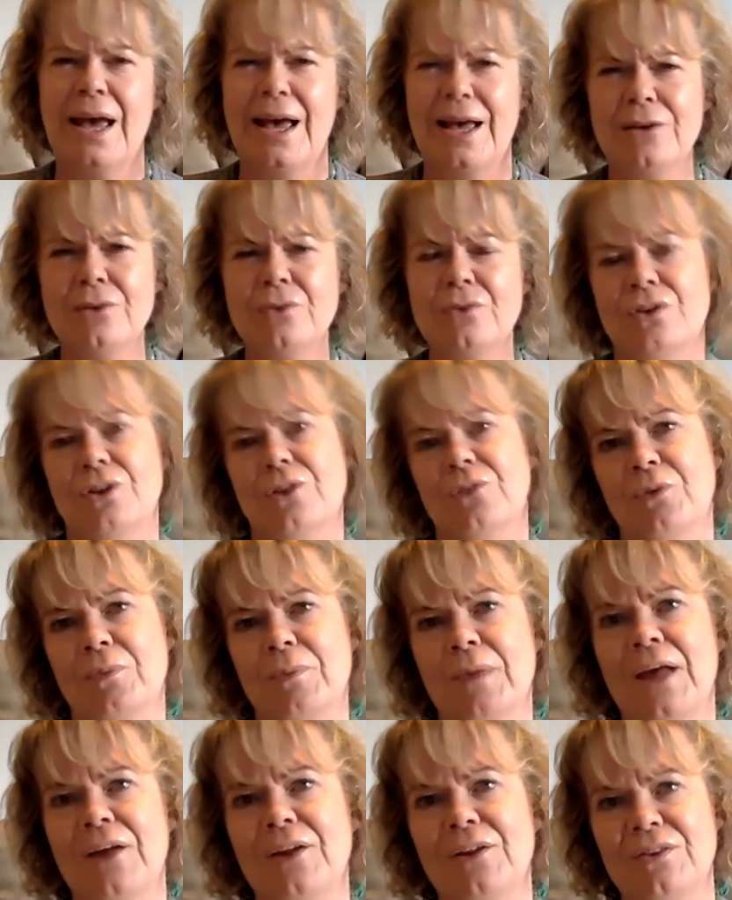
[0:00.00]
And also
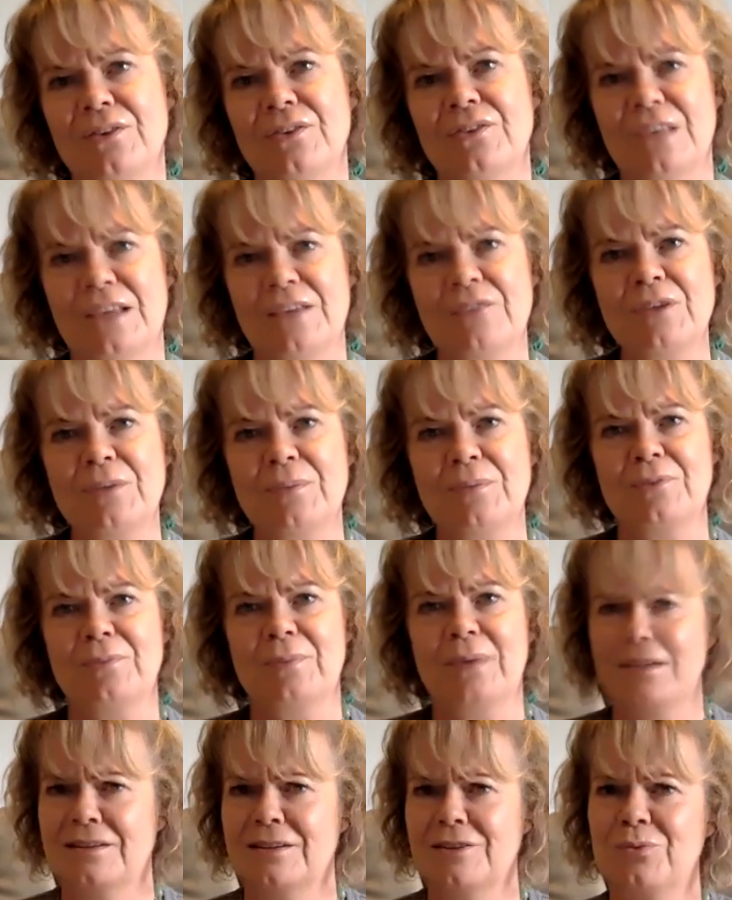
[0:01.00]
from a health and safety
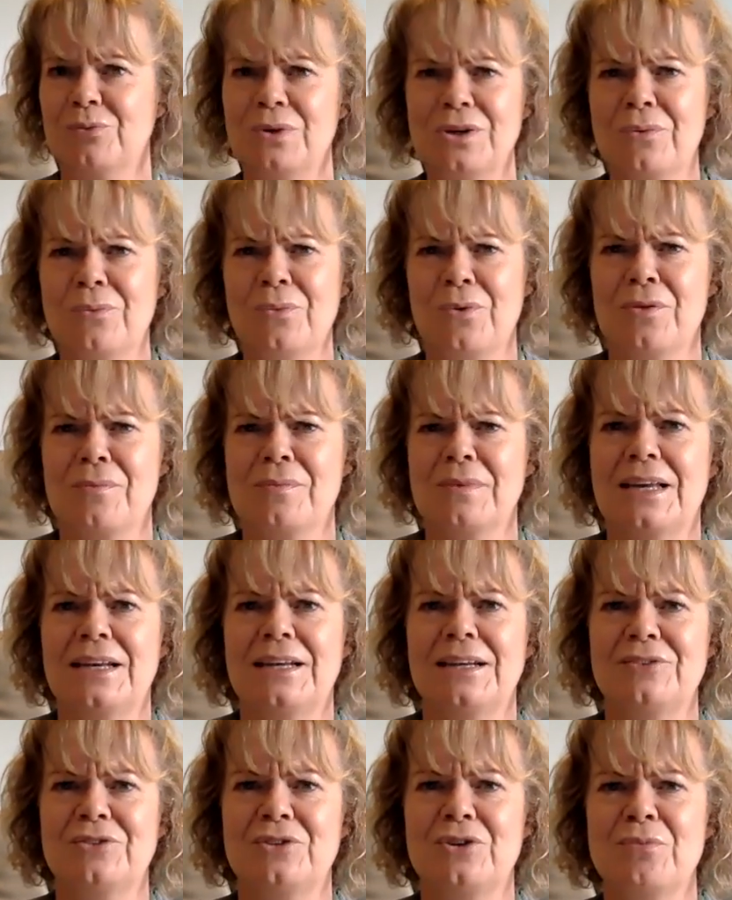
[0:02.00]
perspective, we don't want them
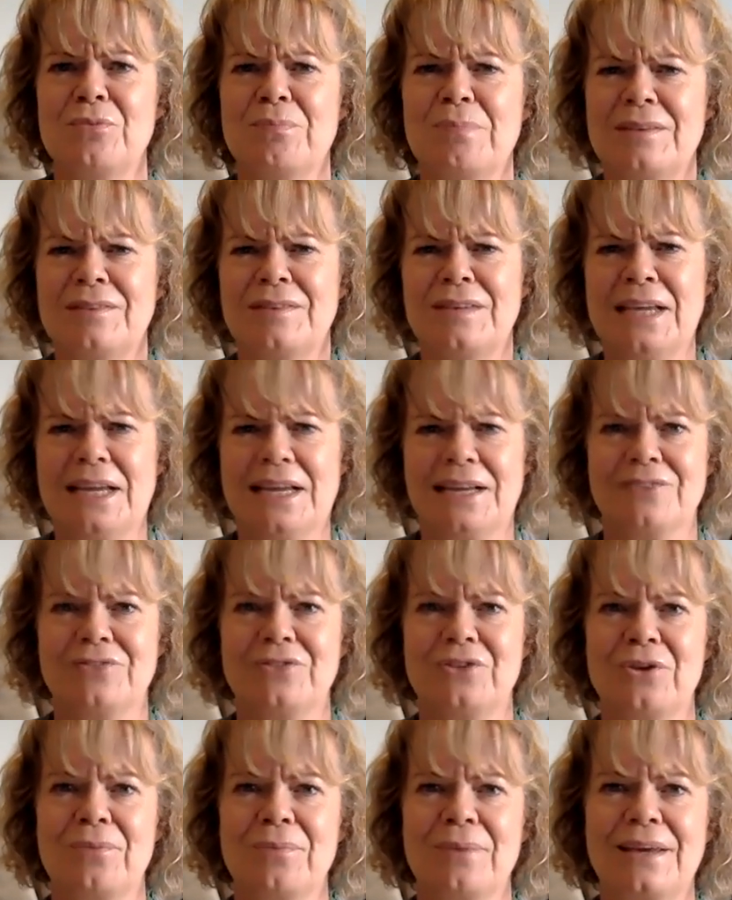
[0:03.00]
getting too busy and
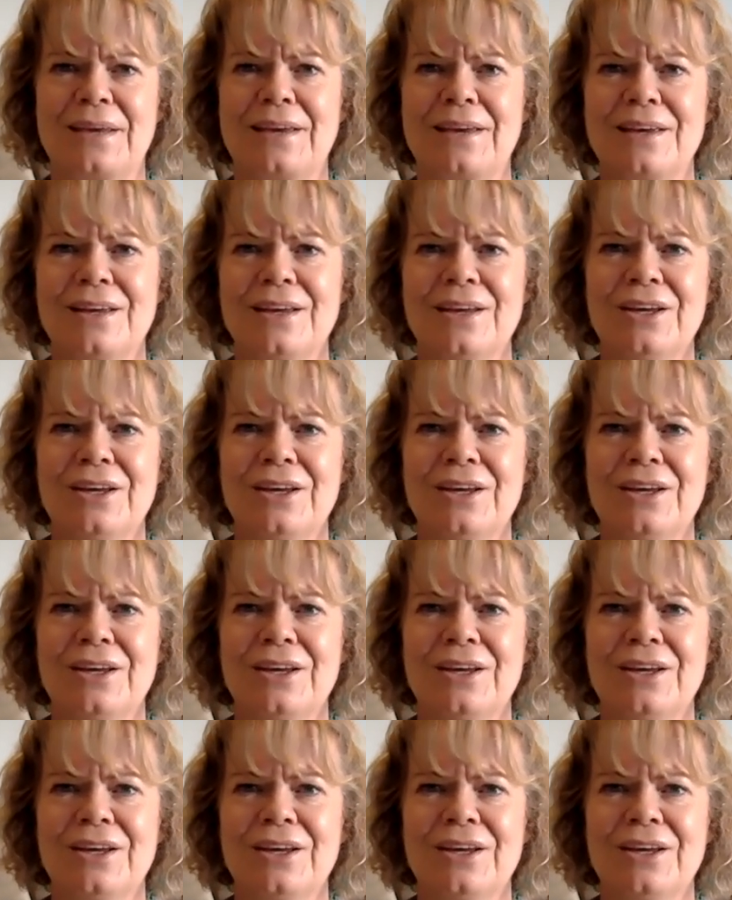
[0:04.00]
too big.